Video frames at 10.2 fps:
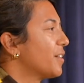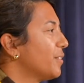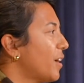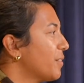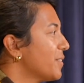a
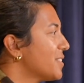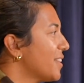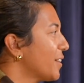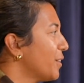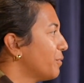lot of us
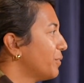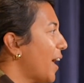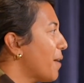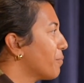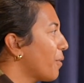think of
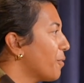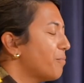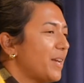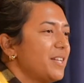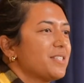lab-grown
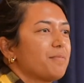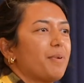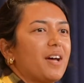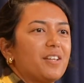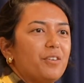meat,
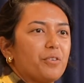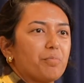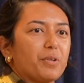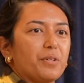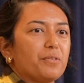but you could
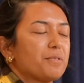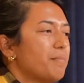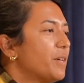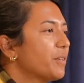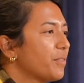produce
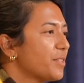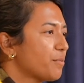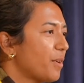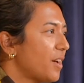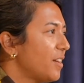milk this
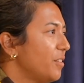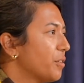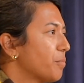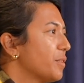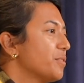way, you
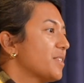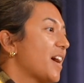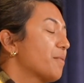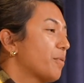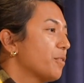could produce
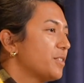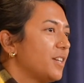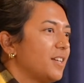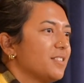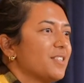egg
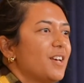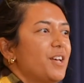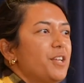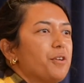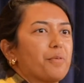proteins,
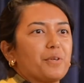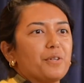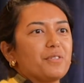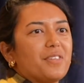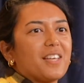you could
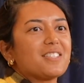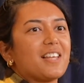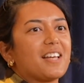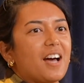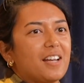produce things
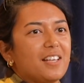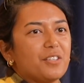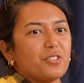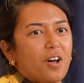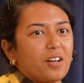like honey and
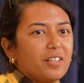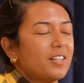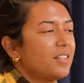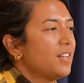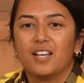
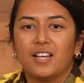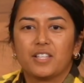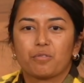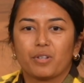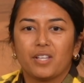chocolate.
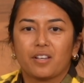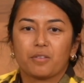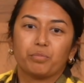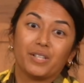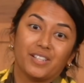It's really a
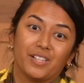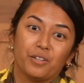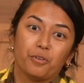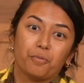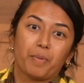completely
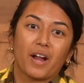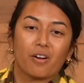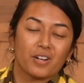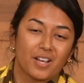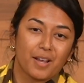new
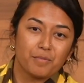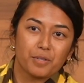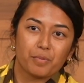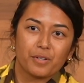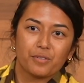paradigm to
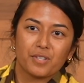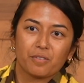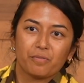producing